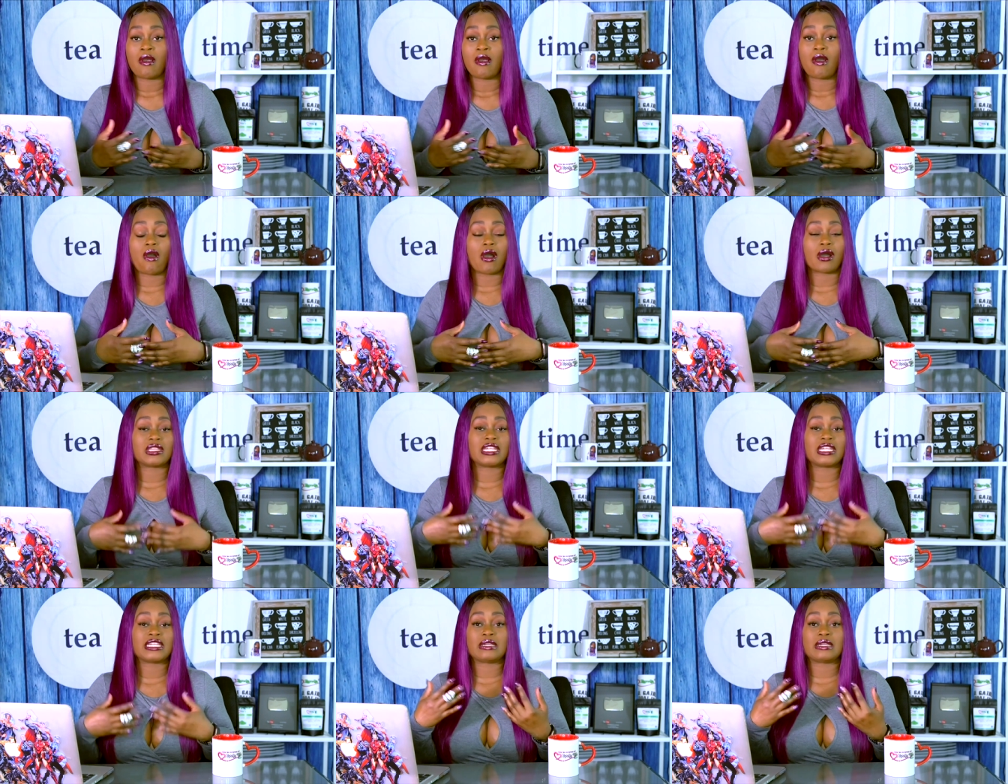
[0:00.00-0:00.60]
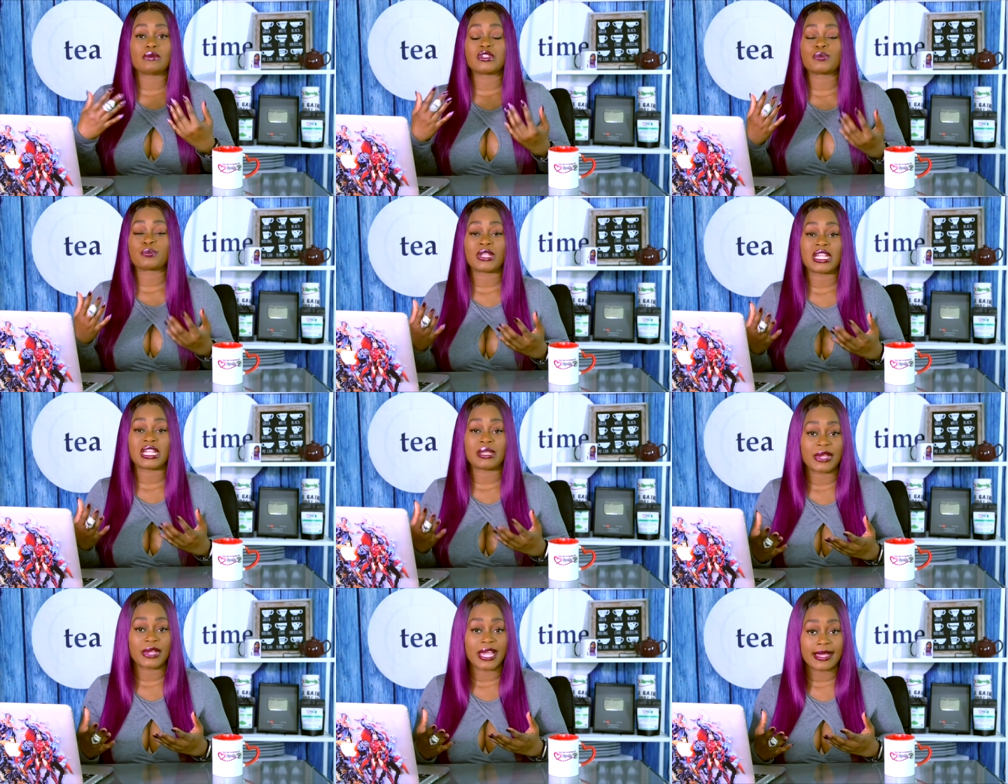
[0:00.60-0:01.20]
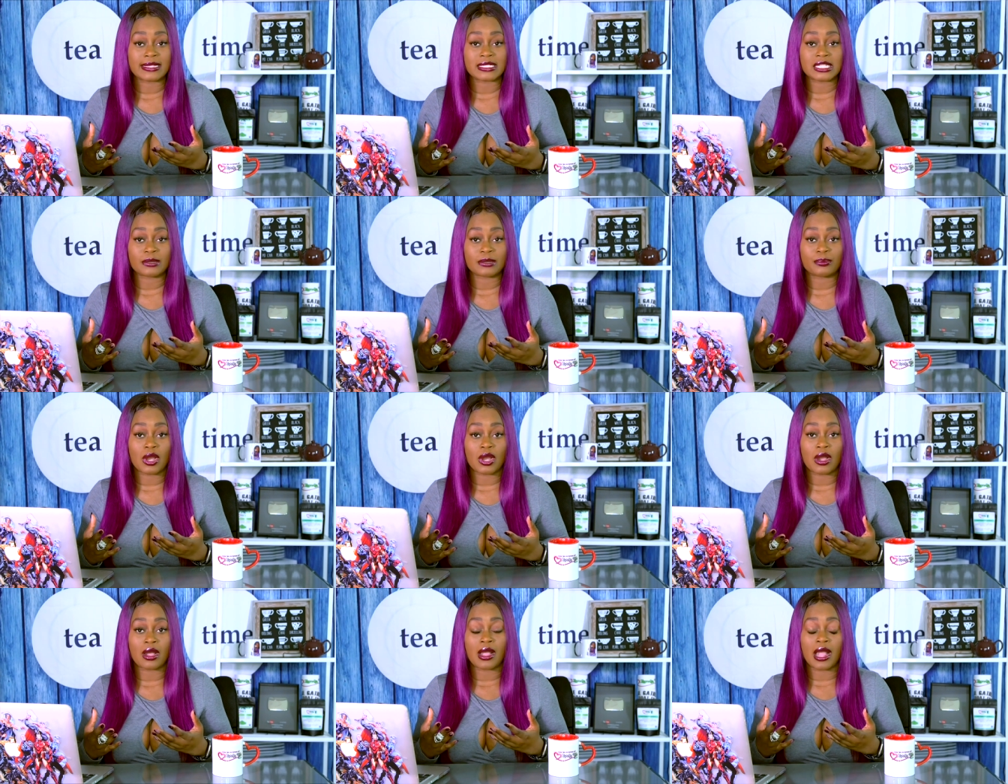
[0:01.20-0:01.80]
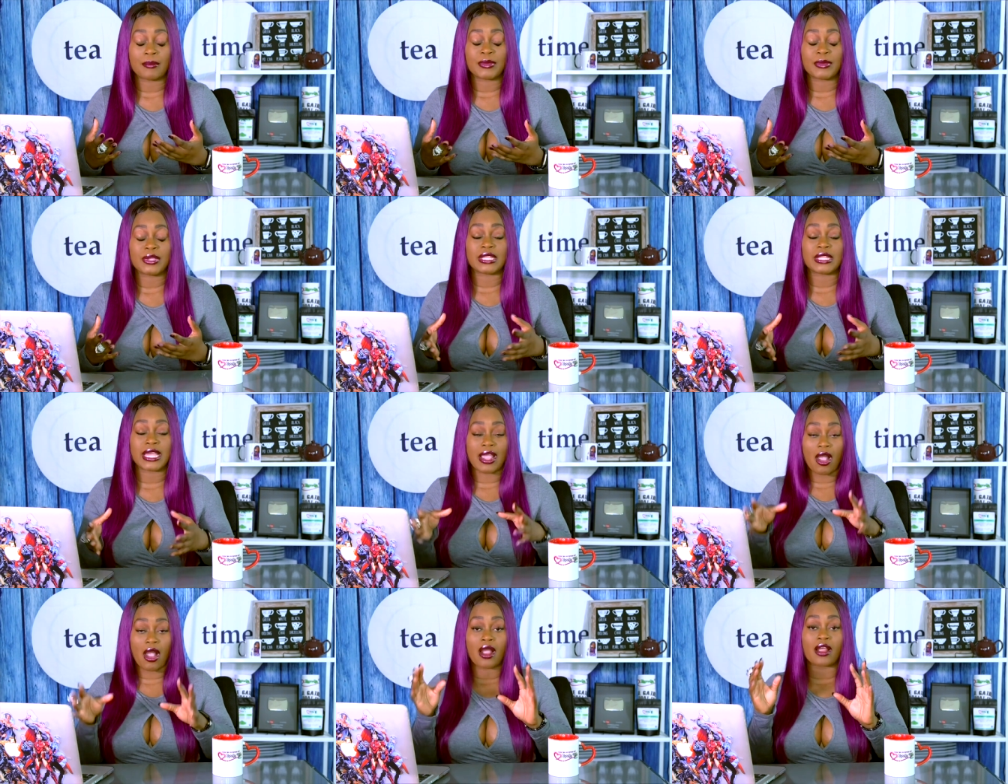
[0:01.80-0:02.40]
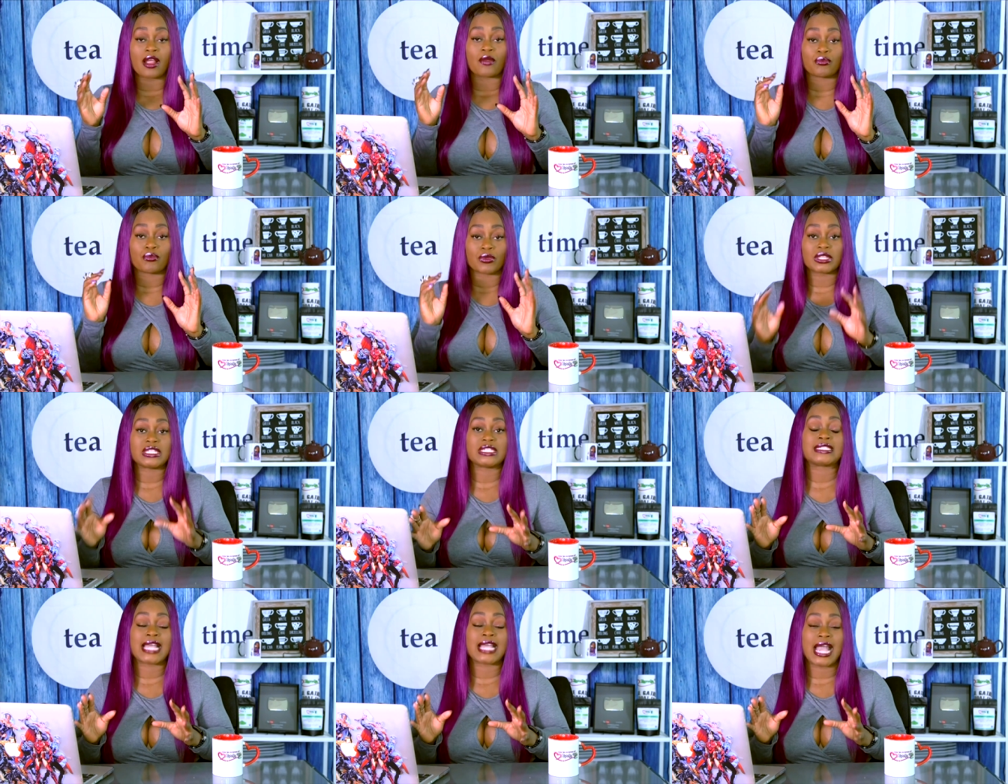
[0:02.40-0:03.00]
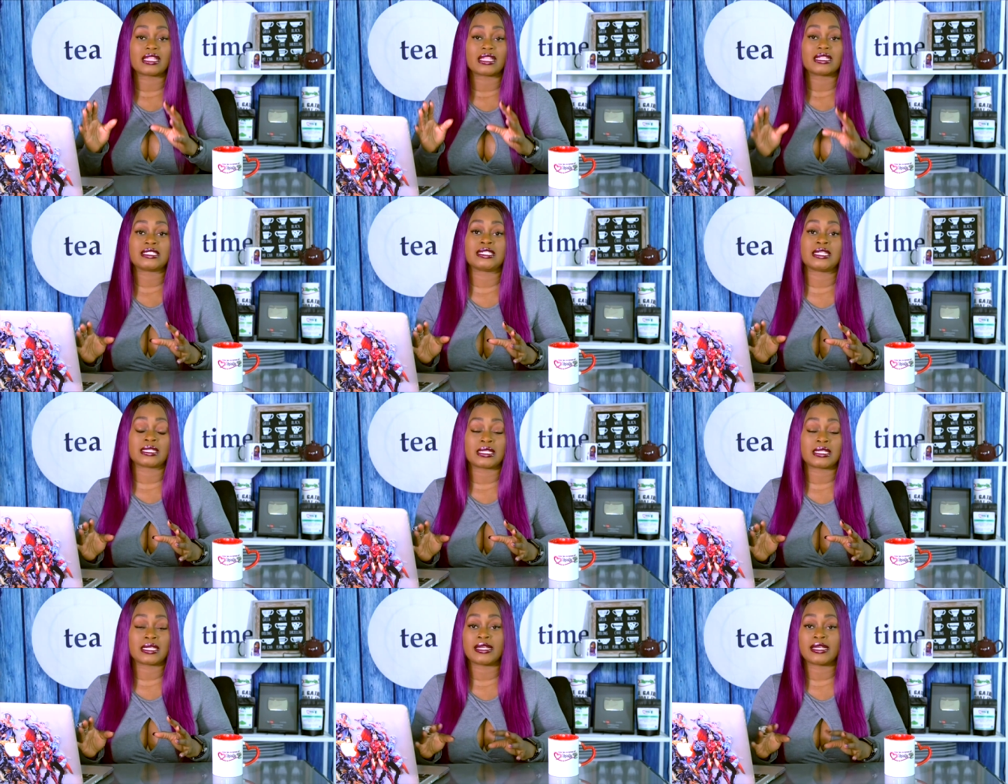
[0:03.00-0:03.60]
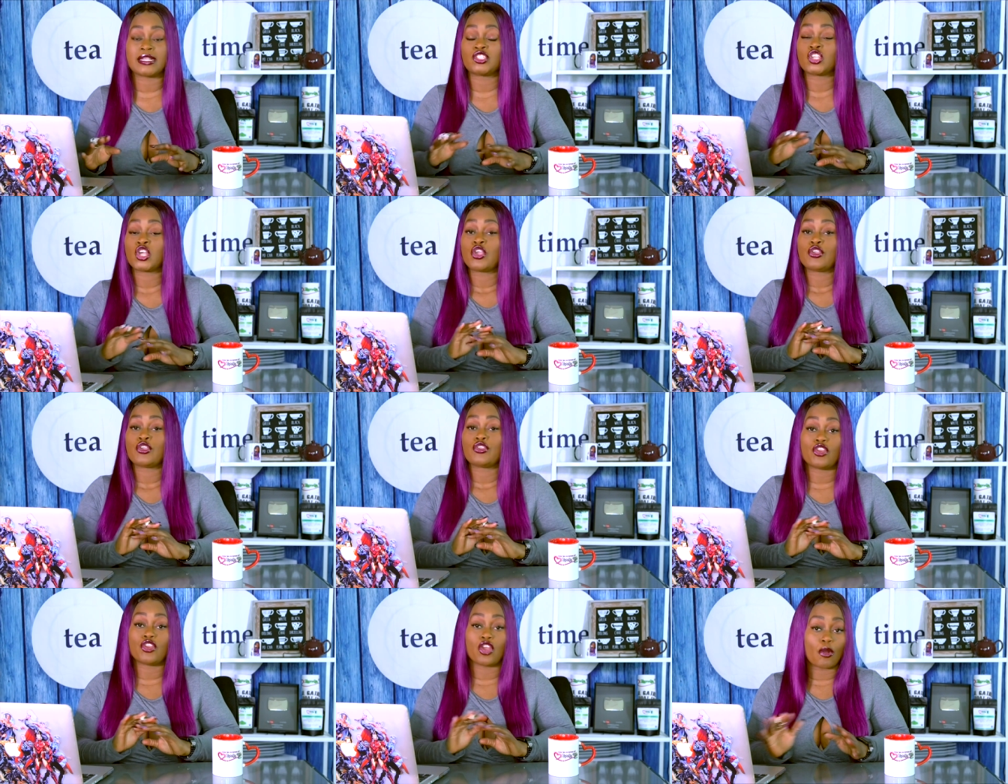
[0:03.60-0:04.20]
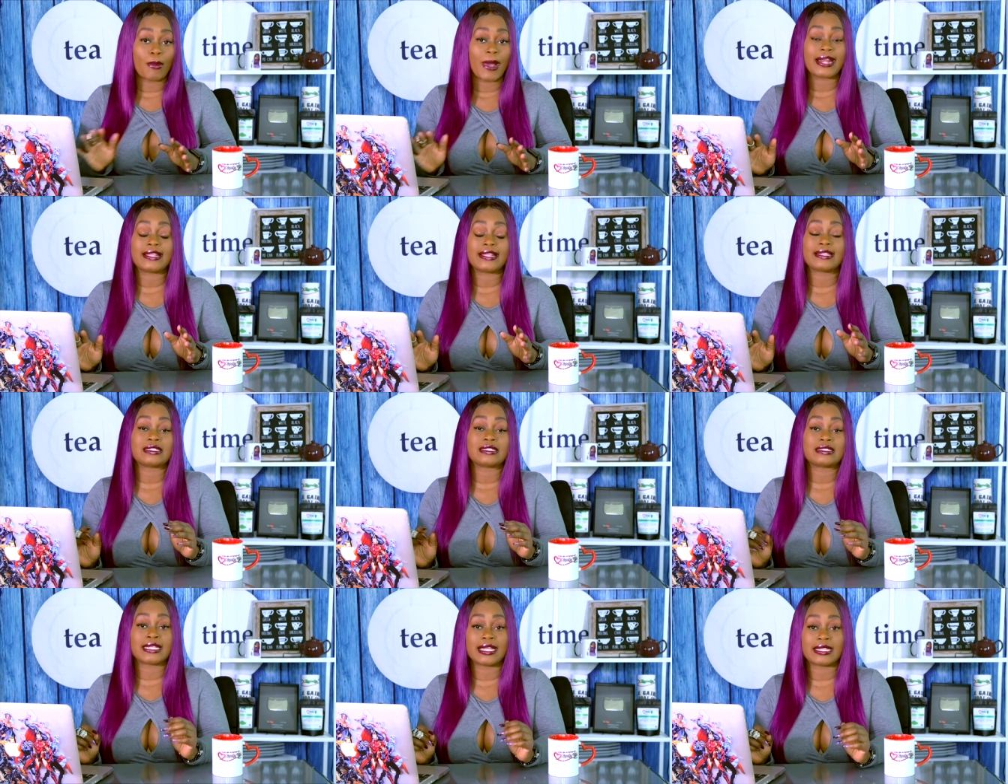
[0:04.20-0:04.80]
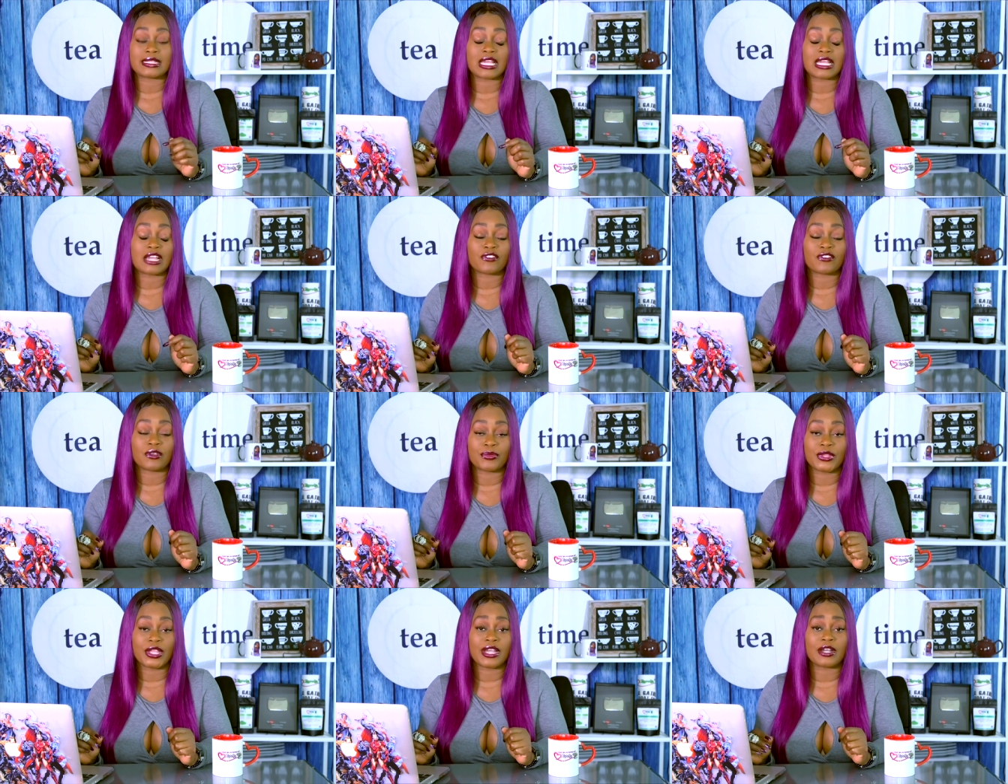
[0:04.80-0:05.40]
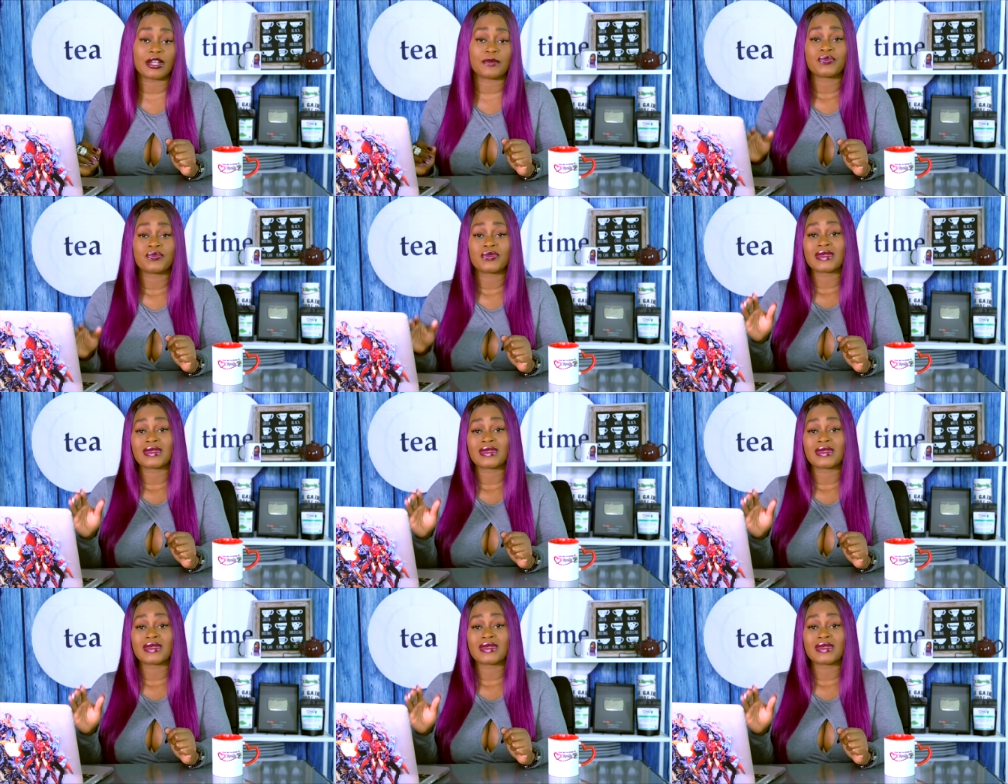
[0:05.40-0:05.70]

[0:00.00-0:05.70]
All they did was play basketball. I mean, they are really talented kids. Nobody can take that from them.